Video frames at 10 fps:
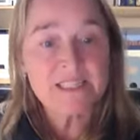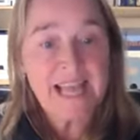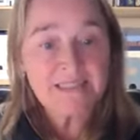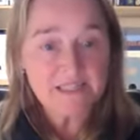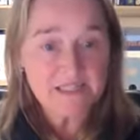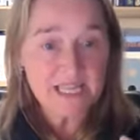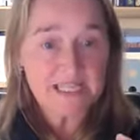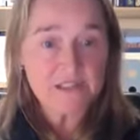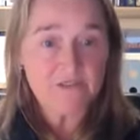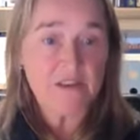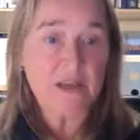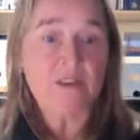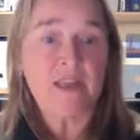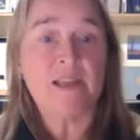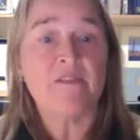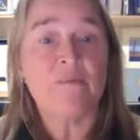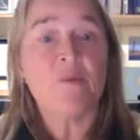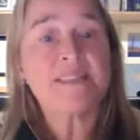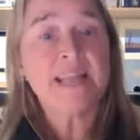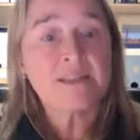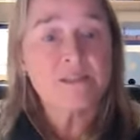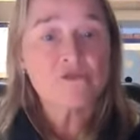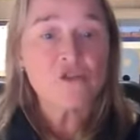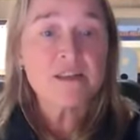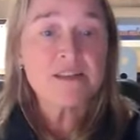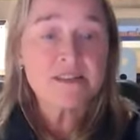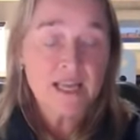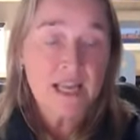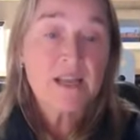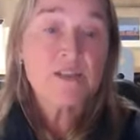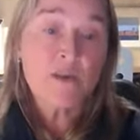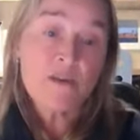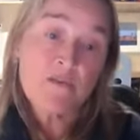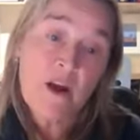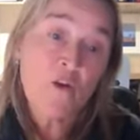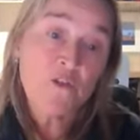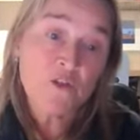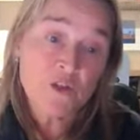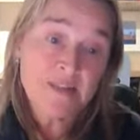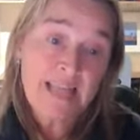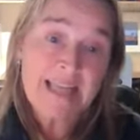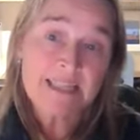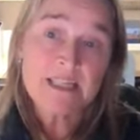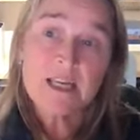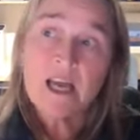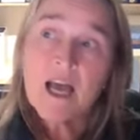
because that doesn't interfere with any of the breast cancer drugs. So we very often use that.